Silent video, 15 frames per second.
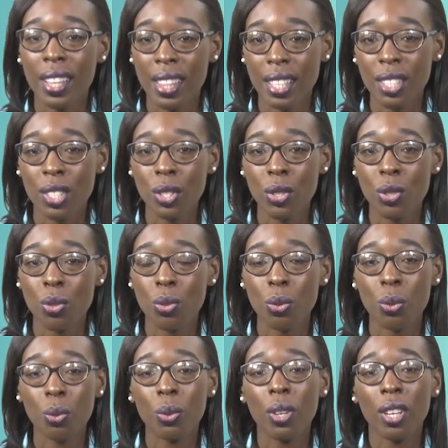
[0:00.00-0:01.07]
This is
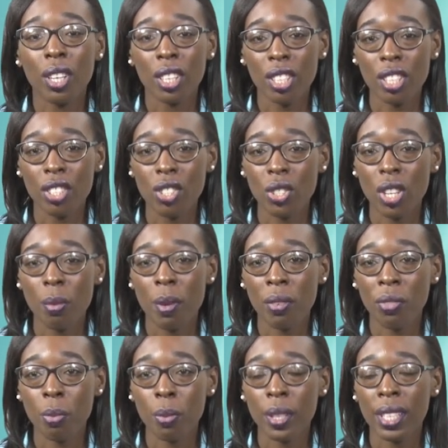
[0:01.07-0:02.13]
true. Good job,
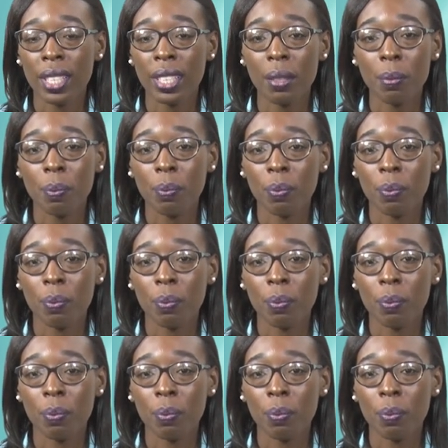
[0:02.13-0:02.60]
everybody.